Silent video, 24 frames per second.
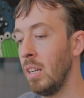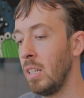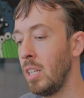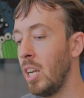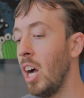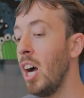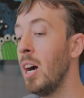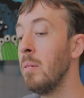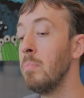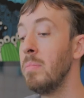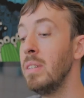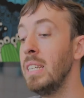
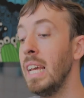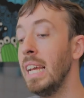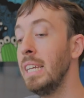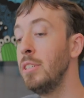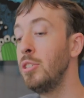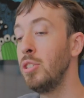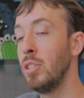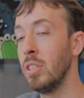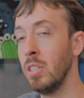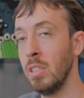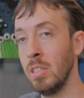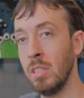
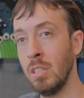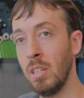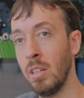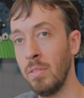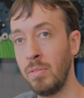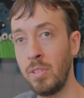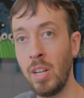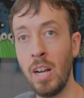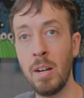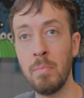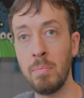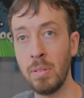combination
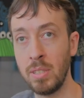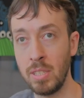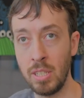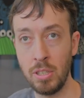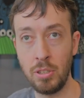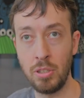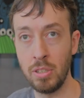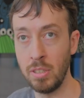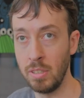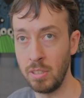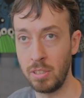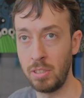of
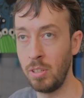composition.